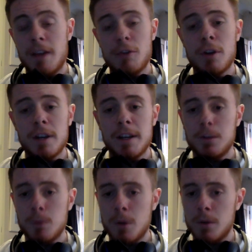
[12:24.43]
And Rocket League
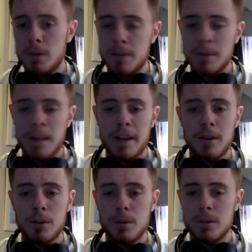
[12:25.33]
as well, because I'm planning
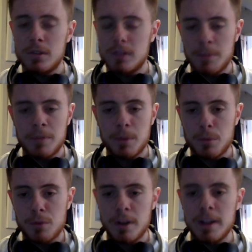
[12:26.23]
on doing something
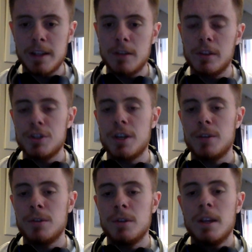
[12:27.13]
with Rocket League on the
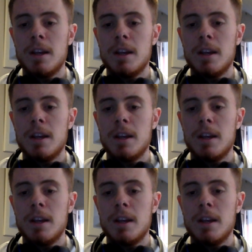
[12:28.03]
channel,